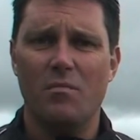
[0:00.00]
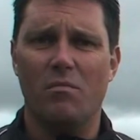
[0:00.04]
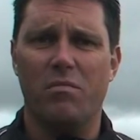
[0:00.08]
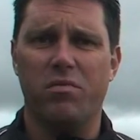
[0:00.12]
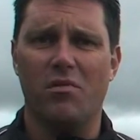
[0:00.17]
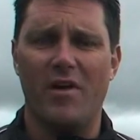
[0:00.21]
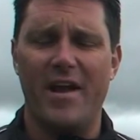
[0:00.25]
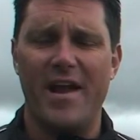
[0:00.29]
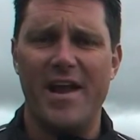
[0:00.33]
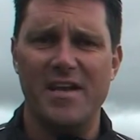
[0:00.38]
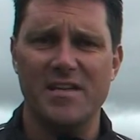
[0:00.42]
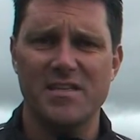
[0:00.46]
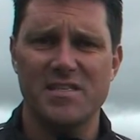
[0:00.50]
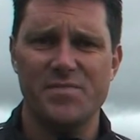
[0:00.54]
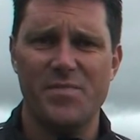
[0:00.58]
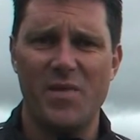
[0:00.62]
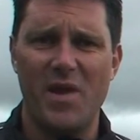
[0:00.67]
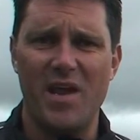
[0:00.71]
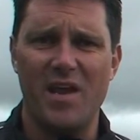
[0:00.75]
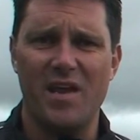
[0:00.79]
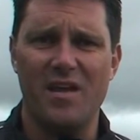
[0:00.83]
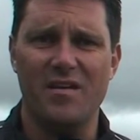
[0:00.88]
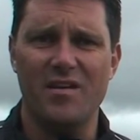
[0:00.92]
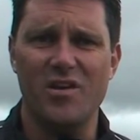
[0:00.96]
Brand
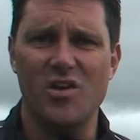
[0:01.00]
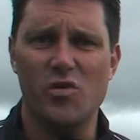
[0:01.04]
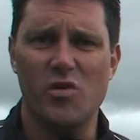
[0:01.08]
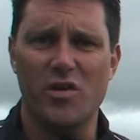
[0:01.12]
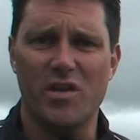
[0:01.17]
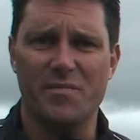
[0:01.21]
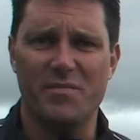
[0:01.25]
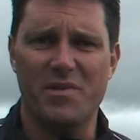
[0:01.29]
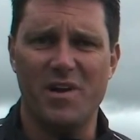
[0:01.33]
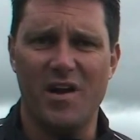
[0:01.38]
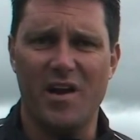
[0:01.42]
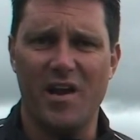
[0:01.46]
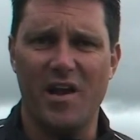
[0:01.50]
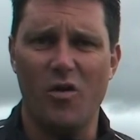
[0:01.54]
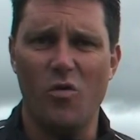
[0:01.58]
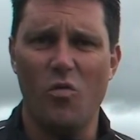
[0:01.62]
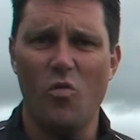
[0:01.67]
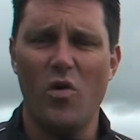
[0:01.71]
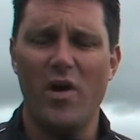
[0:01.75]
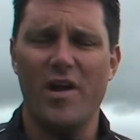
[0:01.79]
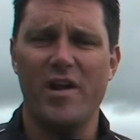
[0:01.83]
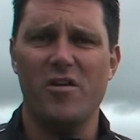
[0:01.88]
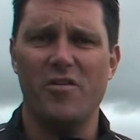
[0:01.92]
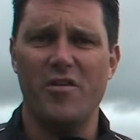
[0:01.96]
spanking new on the market,
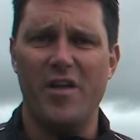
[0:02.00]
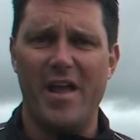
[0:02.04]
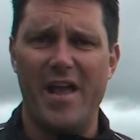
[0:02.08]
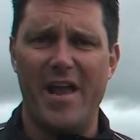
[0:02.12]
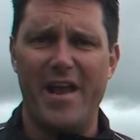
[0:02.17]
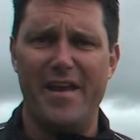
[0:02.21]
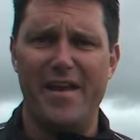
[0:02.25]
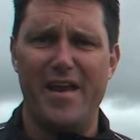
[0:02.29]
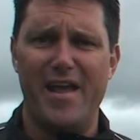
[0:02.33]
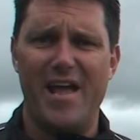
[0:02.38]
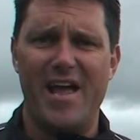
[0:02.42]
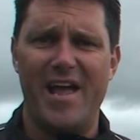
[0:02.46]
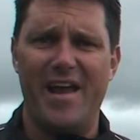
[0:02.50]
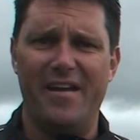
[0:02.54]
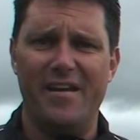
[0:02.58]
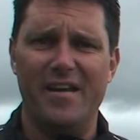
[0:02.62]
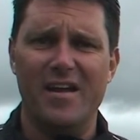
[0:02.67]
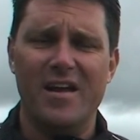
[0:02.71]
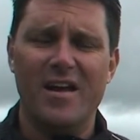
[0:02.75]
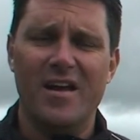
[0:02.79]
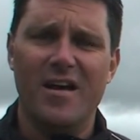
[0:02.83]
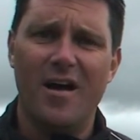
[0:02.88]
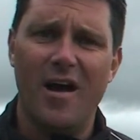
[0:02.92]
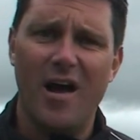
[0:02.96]
1099.
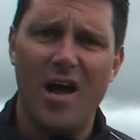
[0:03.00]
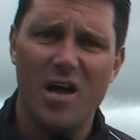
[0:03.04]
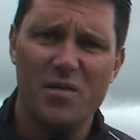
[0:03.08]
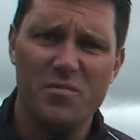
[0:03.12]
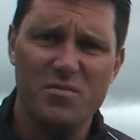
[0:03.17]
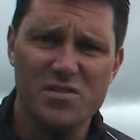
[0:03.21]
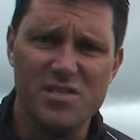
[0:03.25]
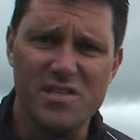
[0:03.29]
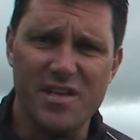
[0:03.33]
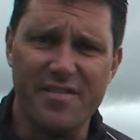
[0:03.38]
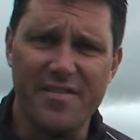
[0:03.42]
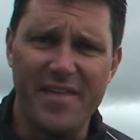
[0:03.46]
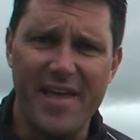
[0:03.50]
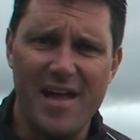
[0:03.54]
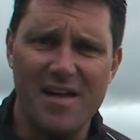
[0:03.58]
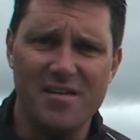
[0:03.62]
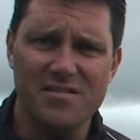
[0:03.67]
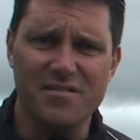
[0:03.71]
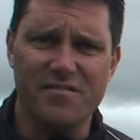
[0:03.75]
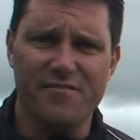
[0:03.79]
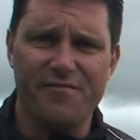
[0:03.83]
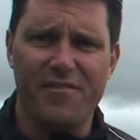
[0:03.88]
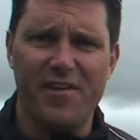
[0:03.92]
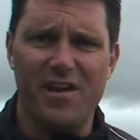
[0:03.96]
Almost a
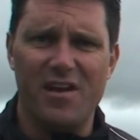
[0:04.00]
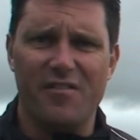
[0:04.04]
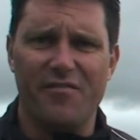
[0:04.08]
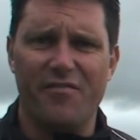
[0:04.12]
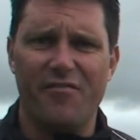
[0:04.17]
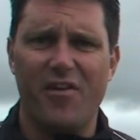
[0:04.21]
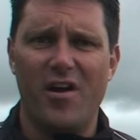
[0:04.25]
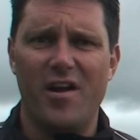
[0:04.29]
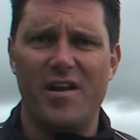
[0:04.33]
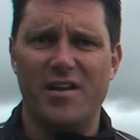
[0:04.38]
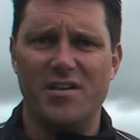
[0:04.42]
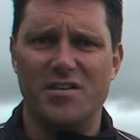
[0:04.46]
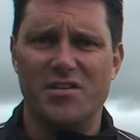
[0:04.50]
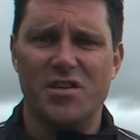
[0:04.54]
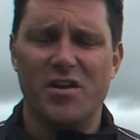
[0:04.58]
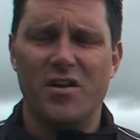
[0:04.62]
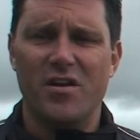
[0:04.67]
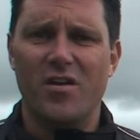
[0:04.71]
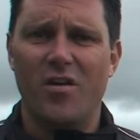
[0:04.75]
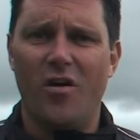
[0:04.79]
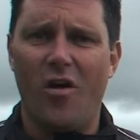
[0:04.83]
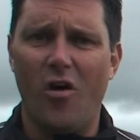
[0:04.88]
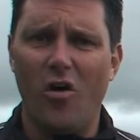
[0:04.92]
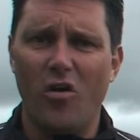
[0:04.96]
thousand feet of frontage.
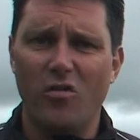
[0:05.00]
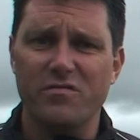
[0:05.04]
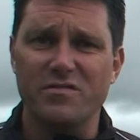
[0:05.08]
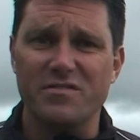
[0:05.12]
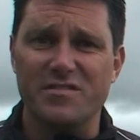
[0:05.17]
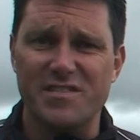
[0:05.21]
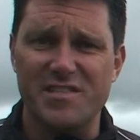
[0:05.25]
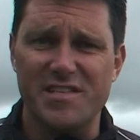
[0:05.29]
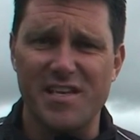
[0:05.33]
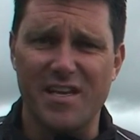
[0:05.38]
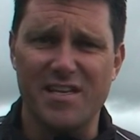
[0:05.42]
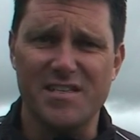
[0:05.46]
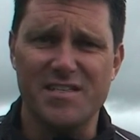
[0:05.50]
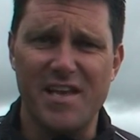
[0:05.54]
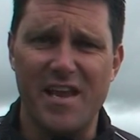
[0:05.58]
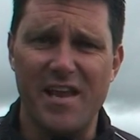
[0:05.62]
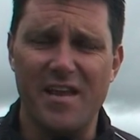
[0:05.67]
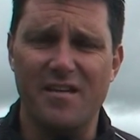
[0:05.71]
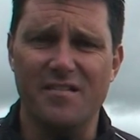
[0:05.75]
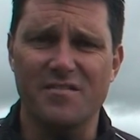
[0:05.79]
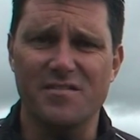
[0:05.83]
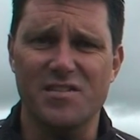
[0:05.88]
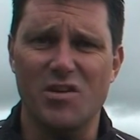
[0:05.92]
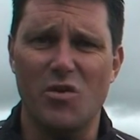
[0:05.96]
Over six
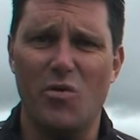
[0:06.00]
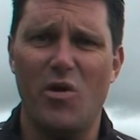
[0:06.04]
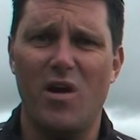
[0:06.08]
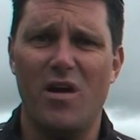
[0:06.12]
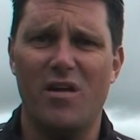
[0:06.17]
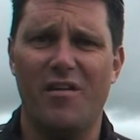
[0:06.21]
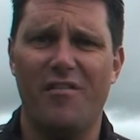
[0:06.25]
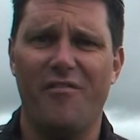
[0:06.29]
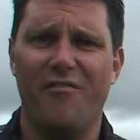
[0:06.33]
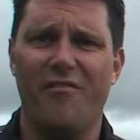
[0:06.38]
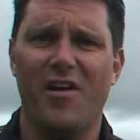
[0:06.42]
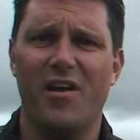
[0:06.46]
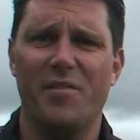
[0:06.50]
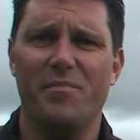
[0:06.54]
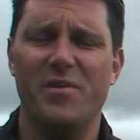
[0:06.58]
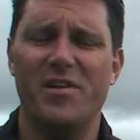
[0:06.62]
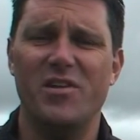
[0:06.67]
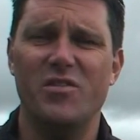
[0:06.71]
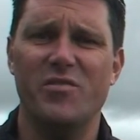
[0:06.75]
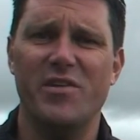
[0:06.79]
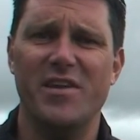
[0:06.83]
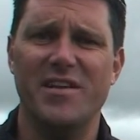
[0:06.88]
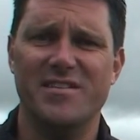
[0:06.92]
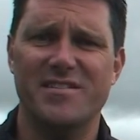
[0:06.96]
acres of waterfront
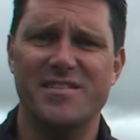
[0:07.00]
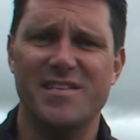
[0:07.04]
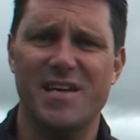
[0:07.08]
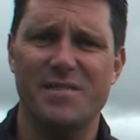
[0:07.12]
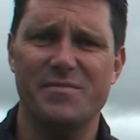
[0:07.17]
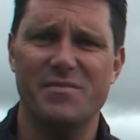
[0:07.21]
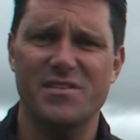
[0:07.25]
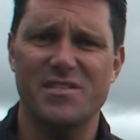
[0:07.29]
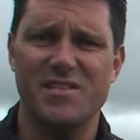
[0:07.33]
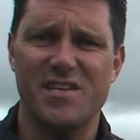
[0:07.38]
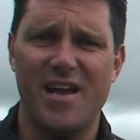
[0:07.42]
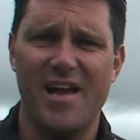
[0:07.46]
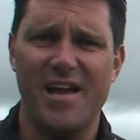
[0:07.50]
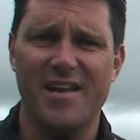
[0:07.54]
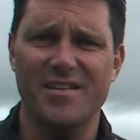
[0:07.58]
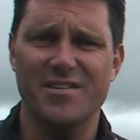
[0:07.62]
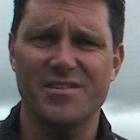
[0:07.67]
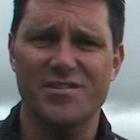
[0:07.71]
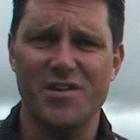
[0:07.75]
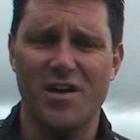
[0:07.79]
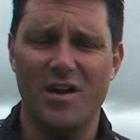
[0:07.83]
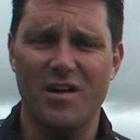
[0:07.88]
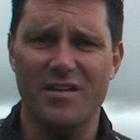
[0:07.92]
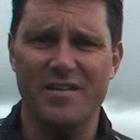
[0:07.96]
between Summerside
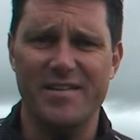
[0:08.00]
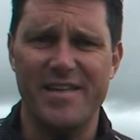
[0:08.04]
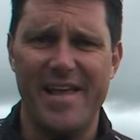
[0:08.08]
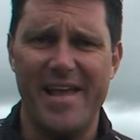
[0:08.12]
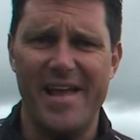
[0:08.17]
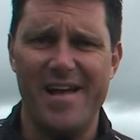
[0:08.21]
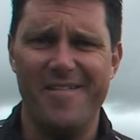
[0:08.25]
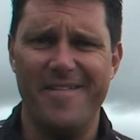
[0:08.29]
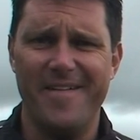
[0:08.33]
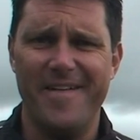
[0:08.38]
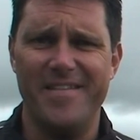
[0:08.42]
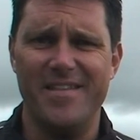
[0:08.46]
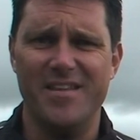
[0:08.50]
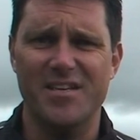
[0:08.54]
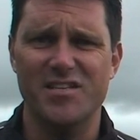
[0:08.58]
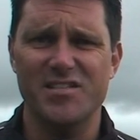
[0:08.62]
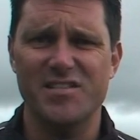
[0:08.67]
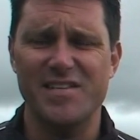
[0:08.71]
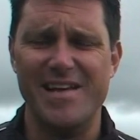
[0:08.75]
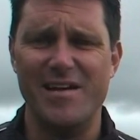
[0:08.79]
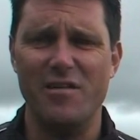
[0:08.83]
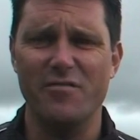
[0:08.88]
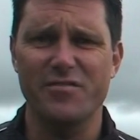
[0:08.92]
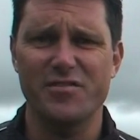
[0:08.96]
and Charlottetown on the
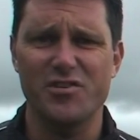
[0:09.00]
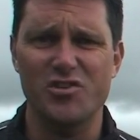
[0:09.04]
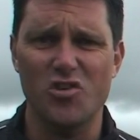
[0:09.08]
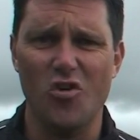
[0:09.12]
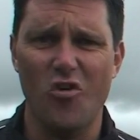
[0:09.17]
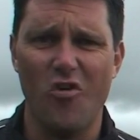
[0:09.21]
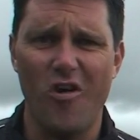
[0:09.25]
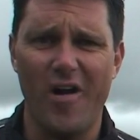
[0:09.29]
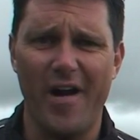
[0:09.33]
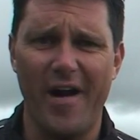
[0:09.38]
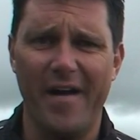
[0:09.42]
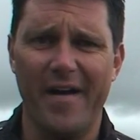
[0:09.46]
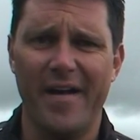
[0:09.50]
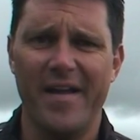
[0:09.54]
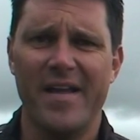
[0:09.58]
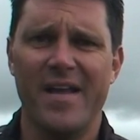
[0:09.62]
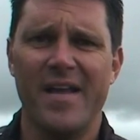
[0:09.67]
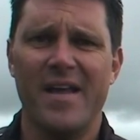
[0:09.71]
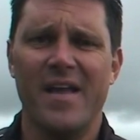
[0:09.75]
south shore.